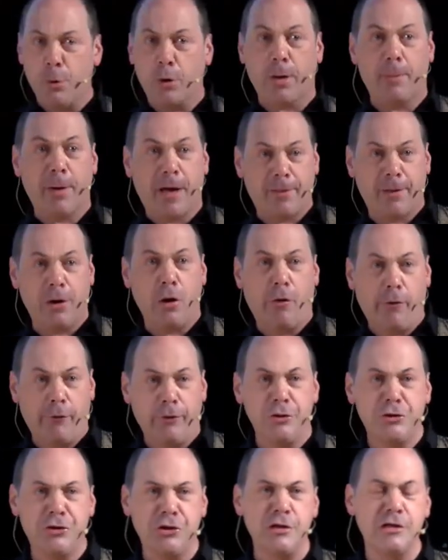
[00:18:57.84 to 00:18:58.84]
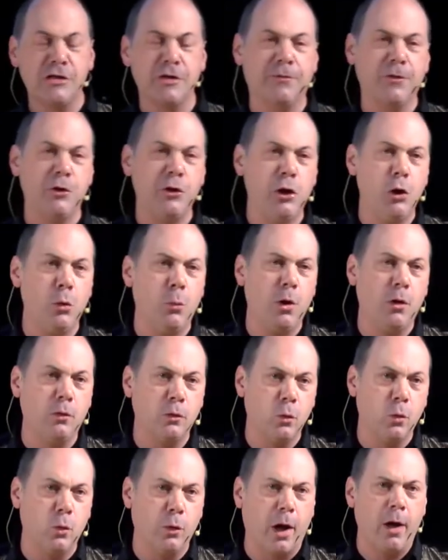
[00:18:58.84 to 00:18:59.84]
about the origins of the New World
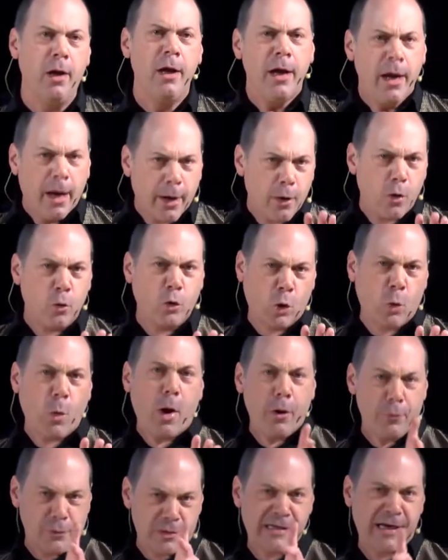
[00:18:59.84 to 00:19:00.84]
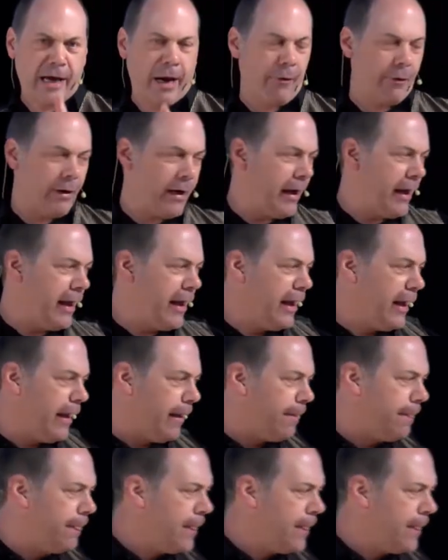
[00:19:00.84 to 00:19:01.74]
Order. And I'll quote Terry here